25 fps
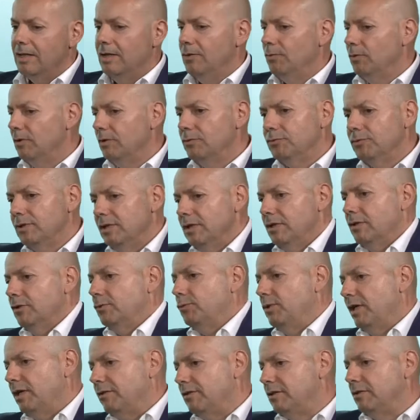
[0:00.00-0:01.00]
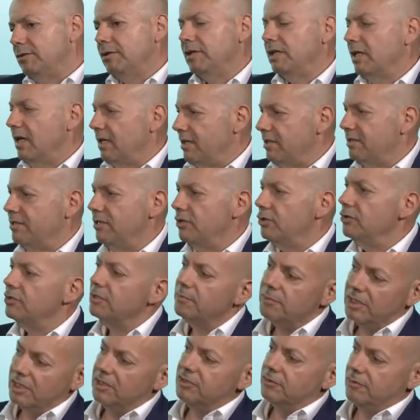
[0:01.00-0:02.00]
Well, a really good way of doing that is to do
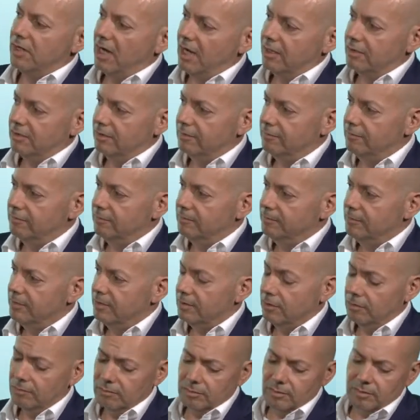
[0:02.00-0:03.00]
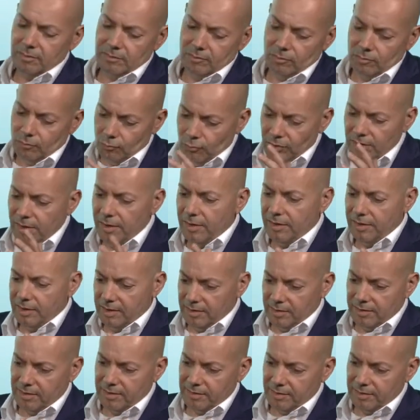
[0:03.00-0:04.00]
something interactive. So one of the
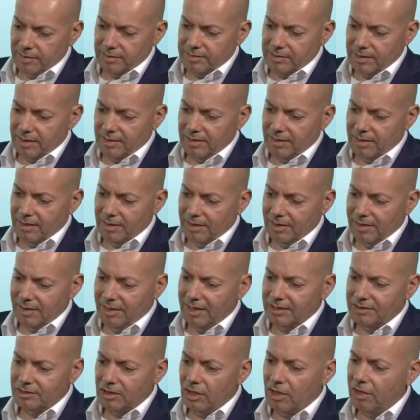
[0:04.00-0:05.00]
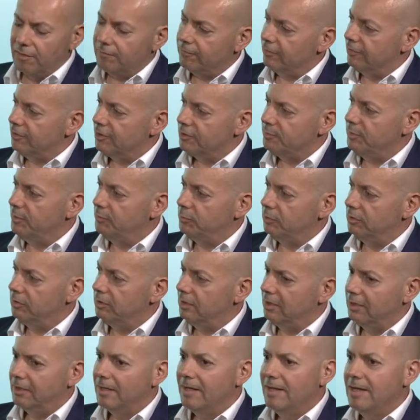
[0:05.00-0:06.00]
things I like to offer is
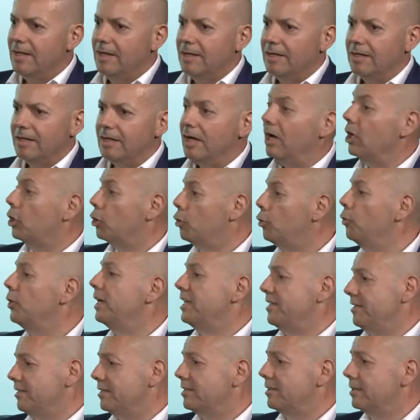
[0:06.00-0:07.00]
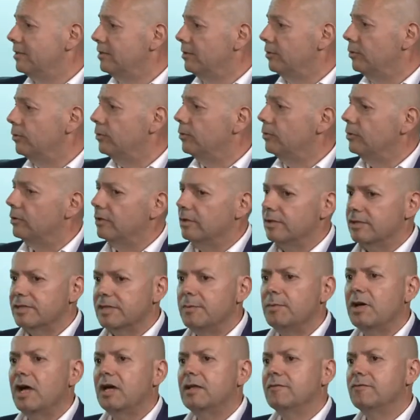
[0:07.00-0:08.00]
people a quiz or
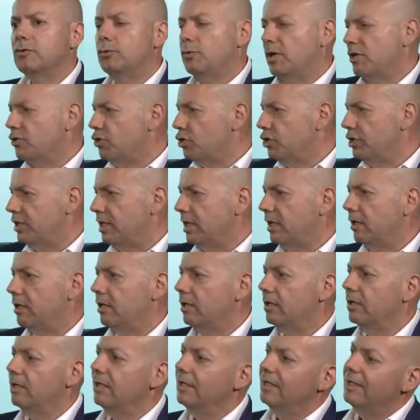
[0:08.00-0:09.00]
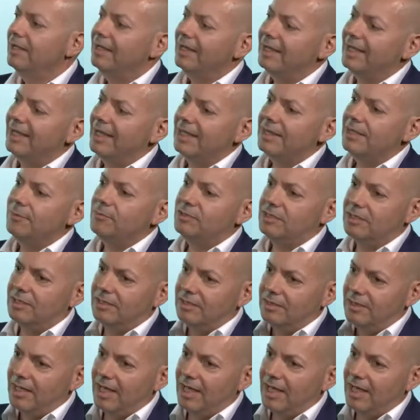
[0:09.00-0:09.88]
some kind of questionnaire and get them to